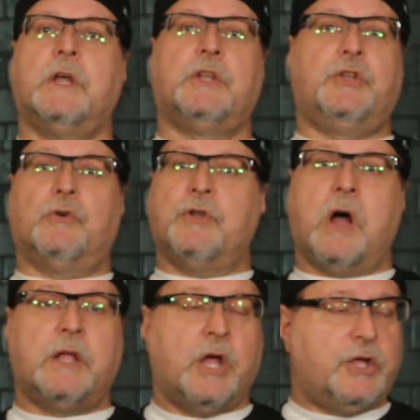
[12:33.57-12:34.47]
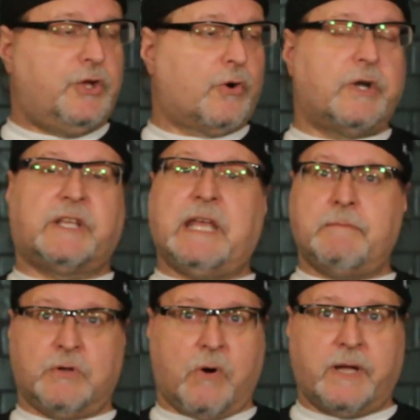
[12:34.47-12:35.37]
You're going to
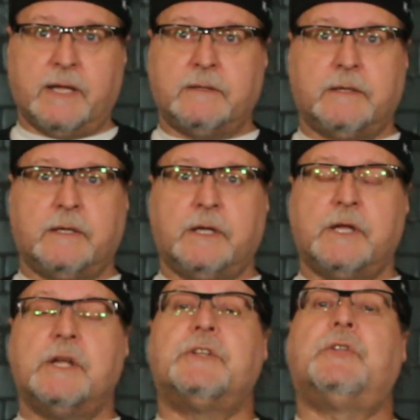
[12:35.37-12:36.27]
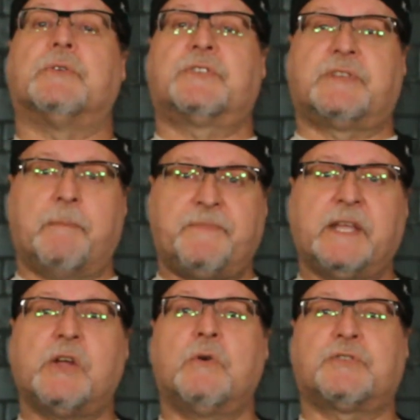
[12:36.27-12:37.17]
keep doing it till something
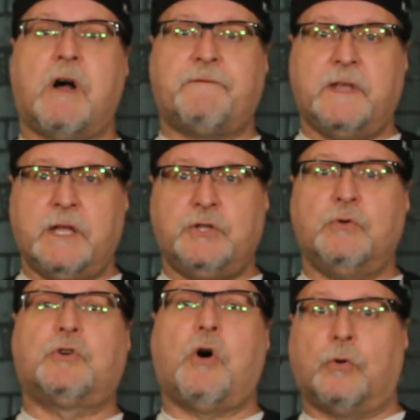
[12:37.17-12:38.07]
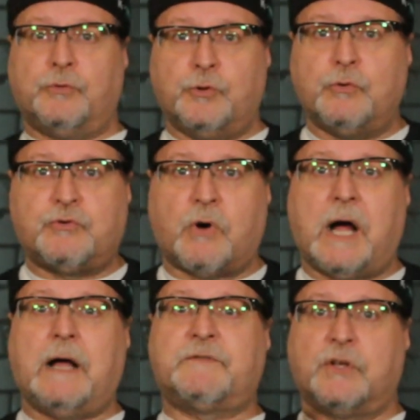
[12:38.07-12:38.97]
goes off in you called new
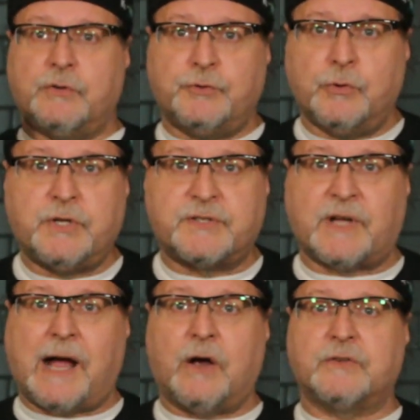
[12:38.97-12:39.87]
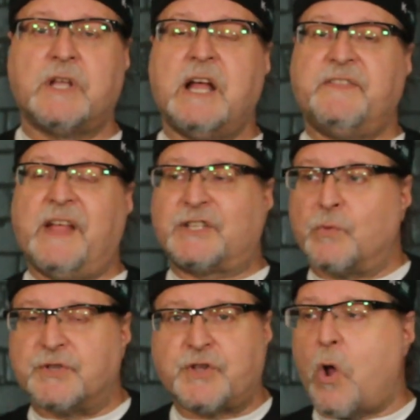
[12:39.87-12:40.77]
drives, new desires, that's a
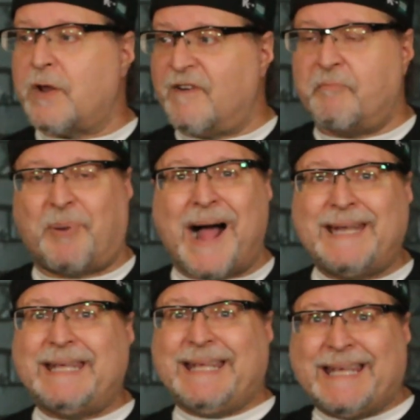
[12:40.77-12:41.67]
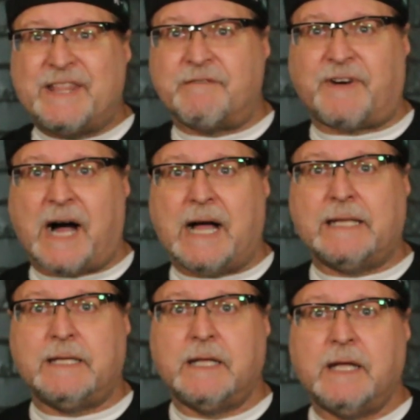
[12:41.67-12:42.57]
result of abiding in the
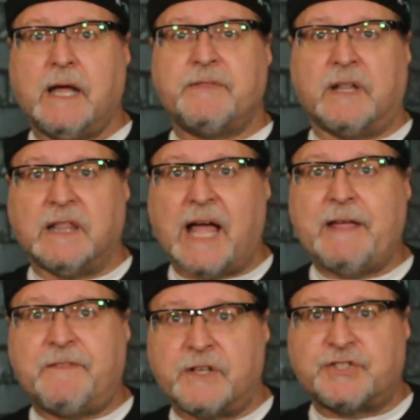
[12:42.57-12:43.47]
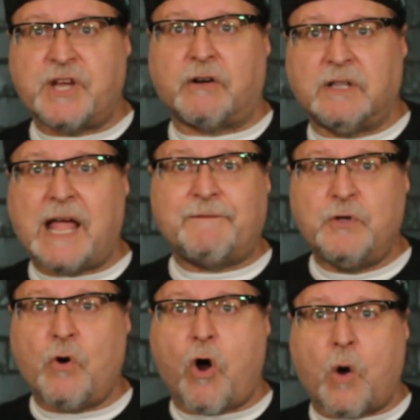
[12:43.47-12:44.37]
vine, the shared life
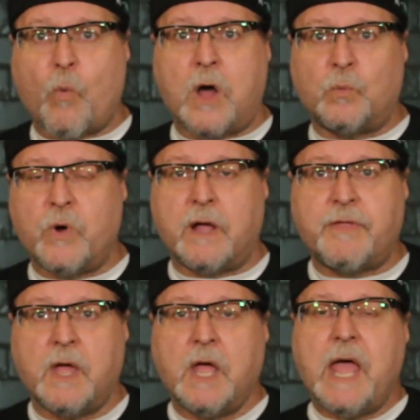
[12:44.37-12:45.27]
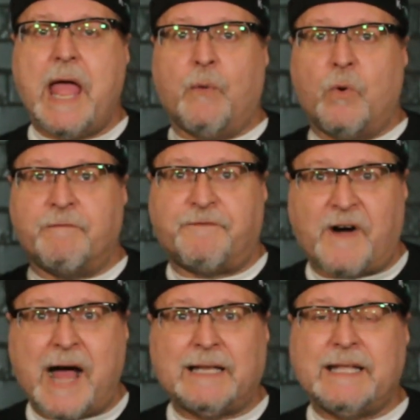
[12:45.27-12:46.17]
you are one with, and when
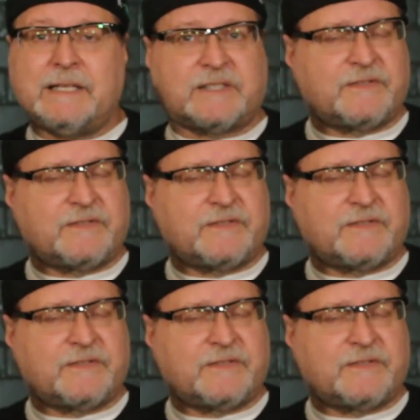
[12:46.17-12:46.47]
finally,